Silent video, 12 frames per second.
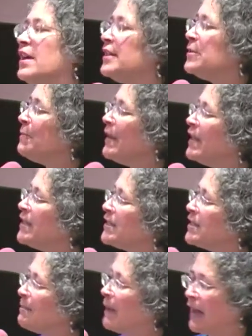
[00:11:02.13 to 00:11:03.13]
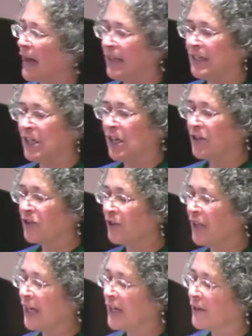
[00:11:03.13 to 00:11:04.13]
It's based upon an
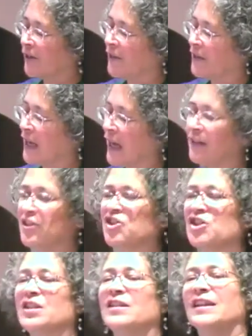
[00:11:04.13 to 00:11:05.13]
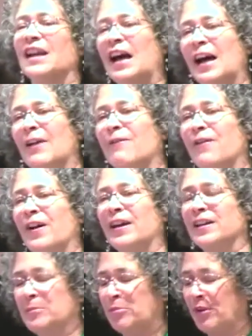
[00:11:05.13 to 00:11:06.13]
underlying theology that I
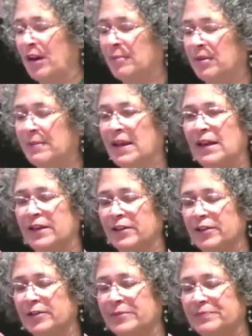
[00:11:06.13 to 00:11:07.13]
find problematic.